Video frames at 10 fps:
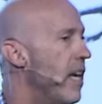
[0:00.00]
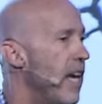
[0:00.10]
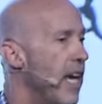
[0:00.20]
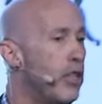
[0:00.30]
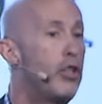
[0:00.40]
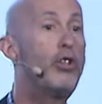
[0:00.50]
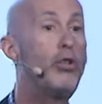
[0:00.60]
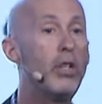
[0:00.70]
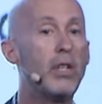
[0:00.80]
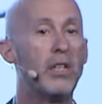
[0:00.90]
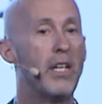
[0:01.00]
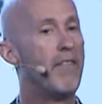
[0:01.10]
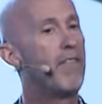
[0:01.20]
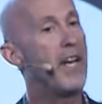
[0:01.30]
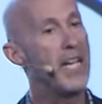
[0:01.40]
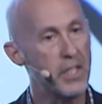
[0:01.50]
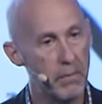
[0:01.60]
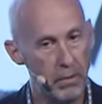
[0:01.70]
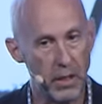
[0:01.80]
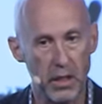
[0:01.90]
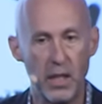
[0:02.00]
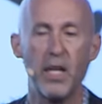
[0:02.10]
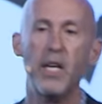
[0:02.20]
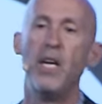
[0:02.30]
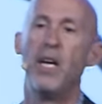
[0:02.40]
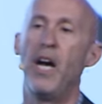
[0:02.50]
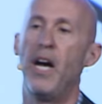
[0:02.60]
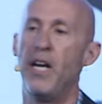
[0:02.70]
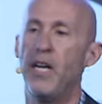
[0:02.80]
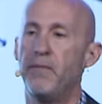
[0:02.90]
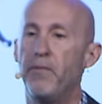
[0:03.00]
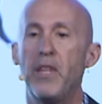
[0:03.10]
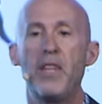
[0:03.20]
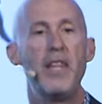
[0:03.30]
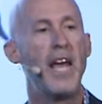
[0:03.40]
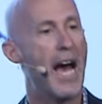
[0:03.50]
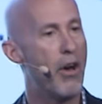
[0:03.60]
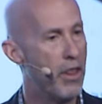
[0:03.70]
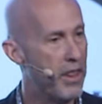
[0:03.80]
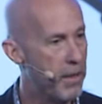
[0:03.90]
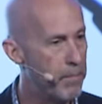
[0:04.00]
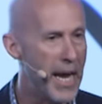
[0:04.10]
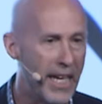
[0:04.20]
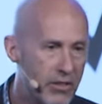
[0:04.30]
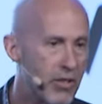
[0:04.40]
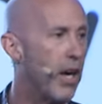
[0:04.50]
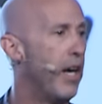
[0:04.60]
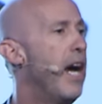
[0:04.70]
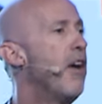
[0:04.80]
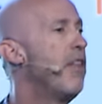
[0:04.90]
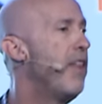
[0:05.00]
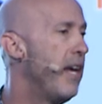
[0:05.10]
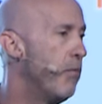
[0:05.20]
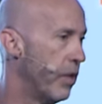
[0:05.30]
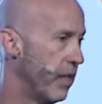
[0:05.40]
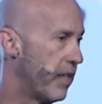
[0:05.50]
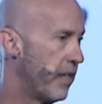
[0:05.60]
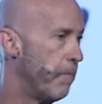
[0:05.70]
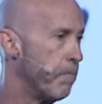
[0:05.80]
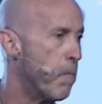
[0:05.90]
and Google and Facebook, Pixar, how they work.